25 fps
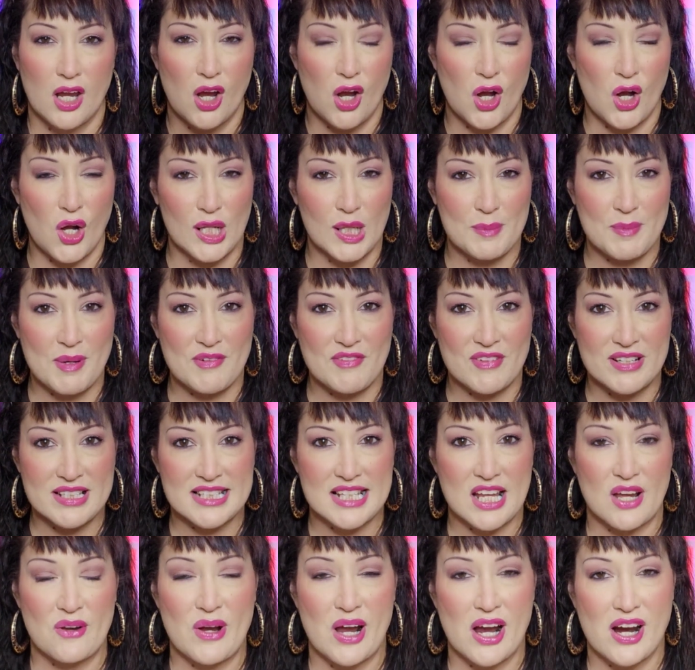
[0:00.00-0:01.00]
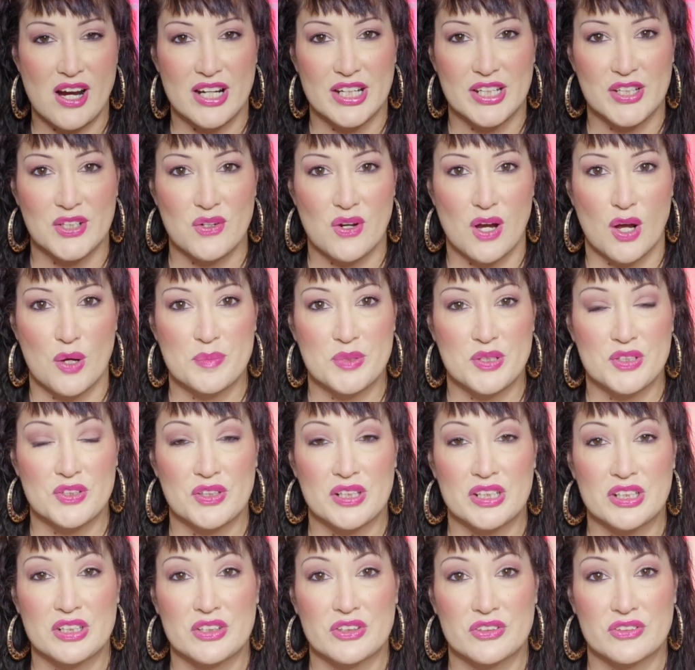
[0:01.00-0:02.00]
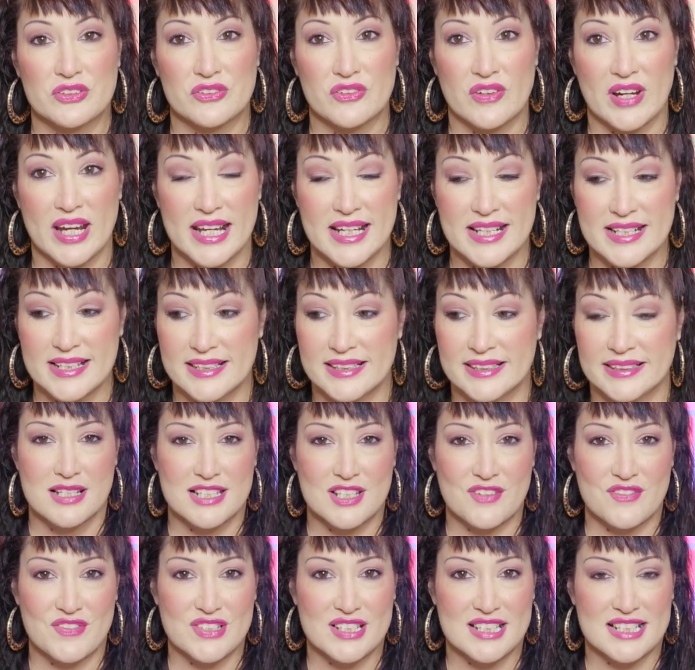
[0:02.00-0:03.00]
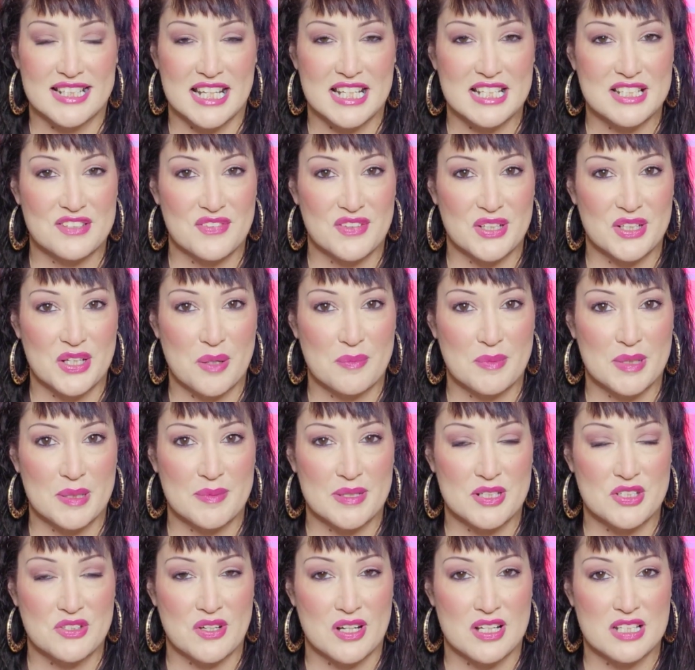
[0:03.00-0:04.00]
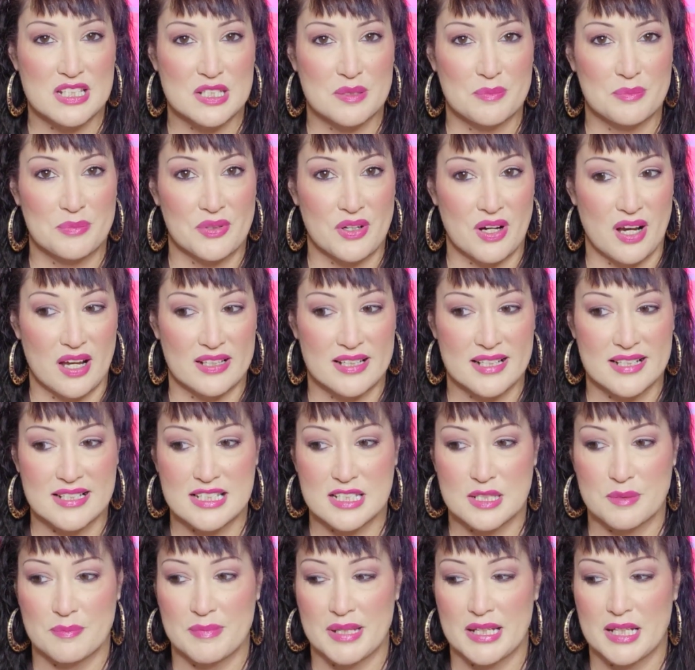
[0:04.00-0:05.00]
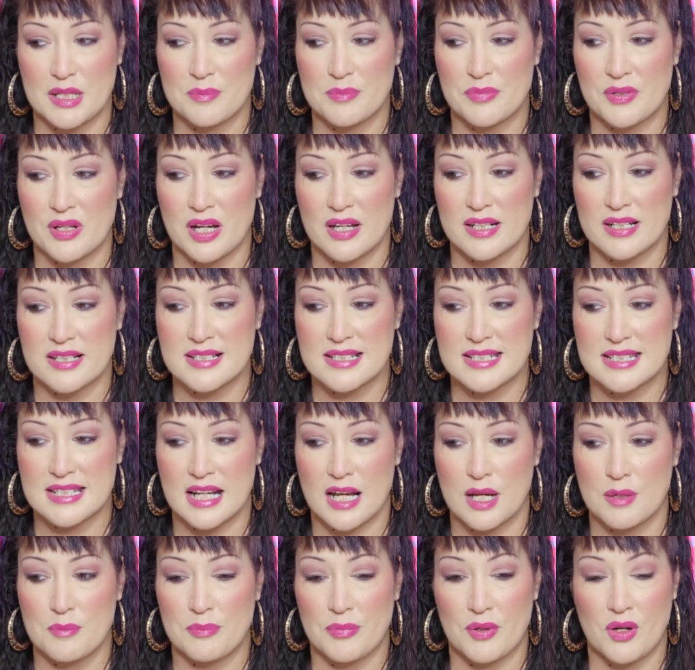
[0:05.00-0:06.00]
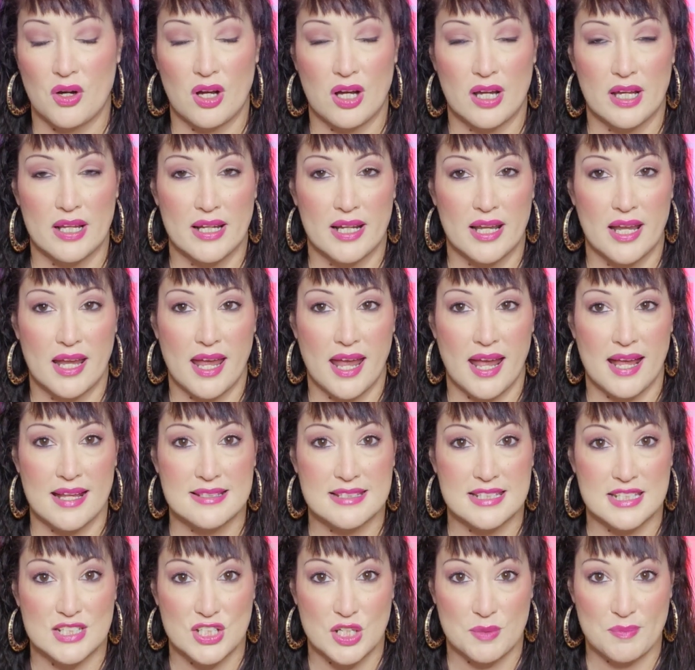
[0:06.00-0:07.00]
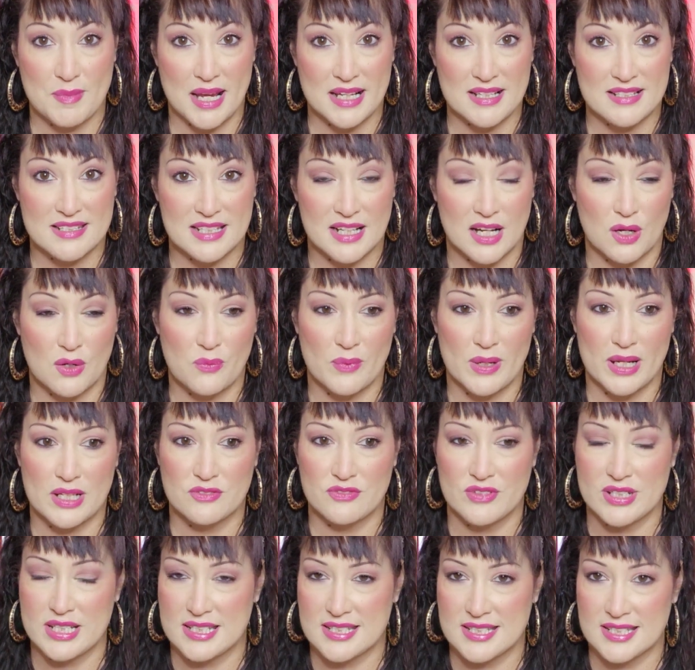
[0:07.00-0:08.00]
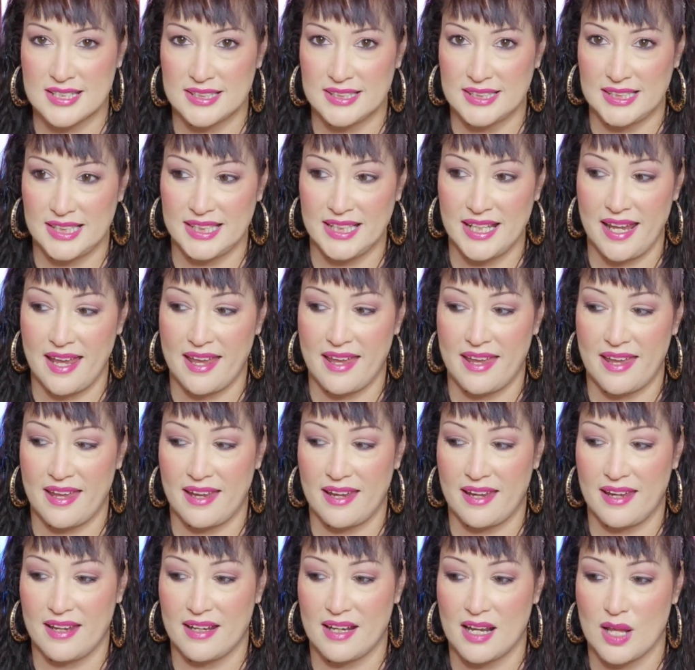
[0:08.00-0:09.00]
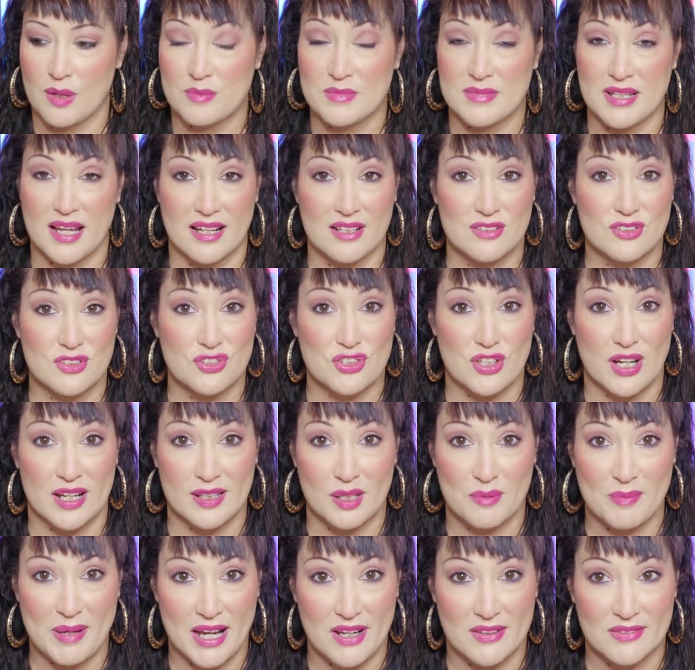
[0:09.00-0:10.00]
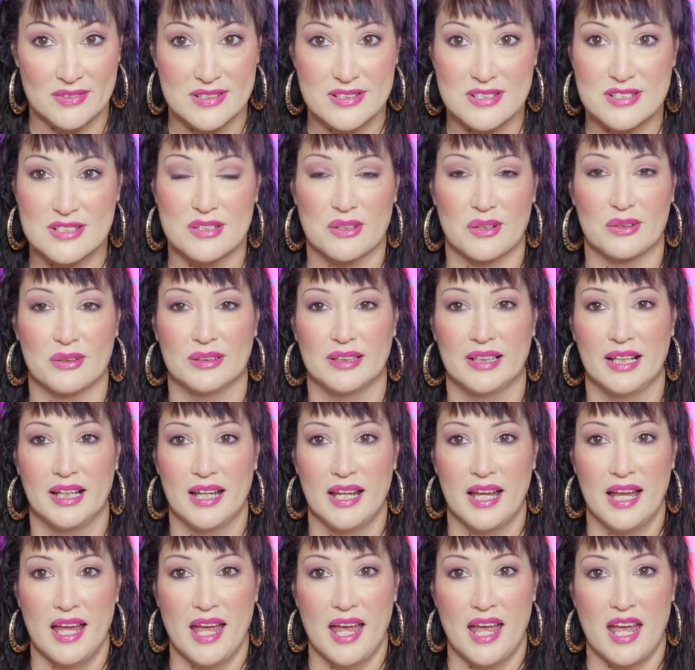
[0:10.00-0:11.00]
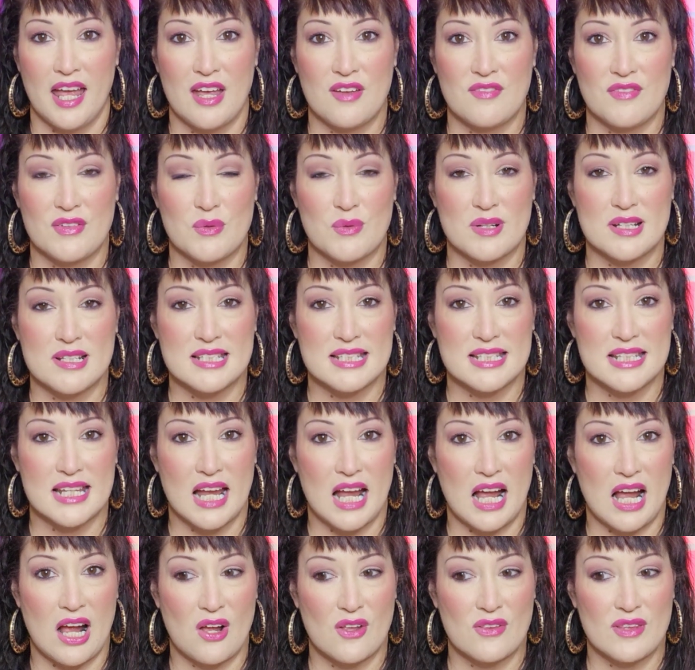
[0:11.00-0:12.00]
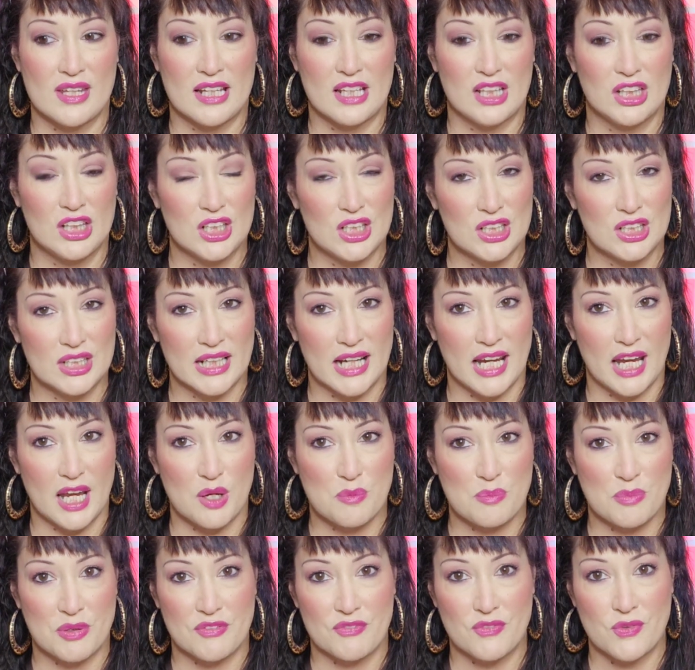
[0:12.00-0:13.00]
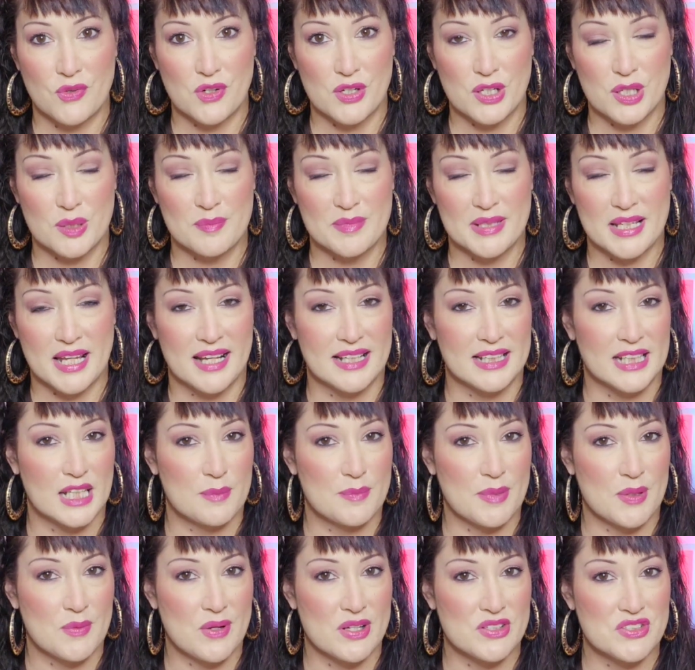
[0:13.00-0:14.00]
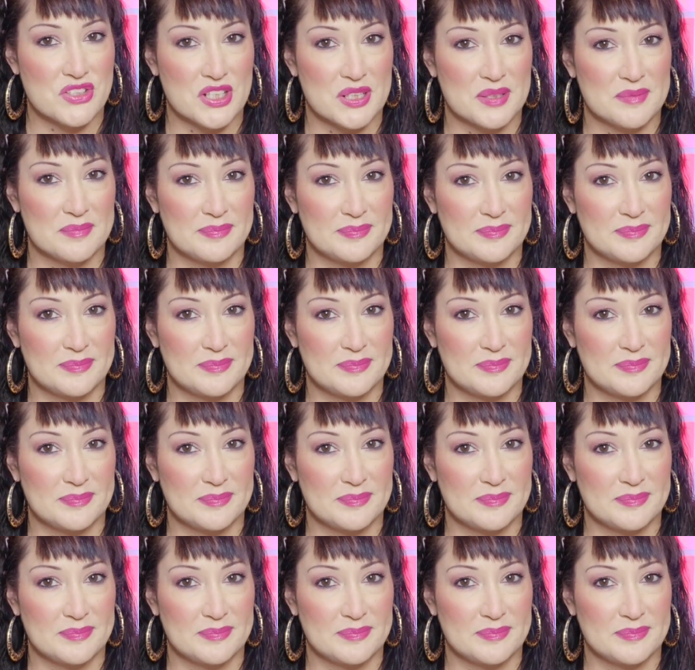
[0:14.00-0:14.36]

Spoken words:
Hello my friends, how are you? I hope you're doing great. So for today's video, I'm going to be trying some products, some makeup products that I bought at TJ Maxx that I went recently, and I'm dying to try them out. So if you want to see how they look and perform, then keep on watching.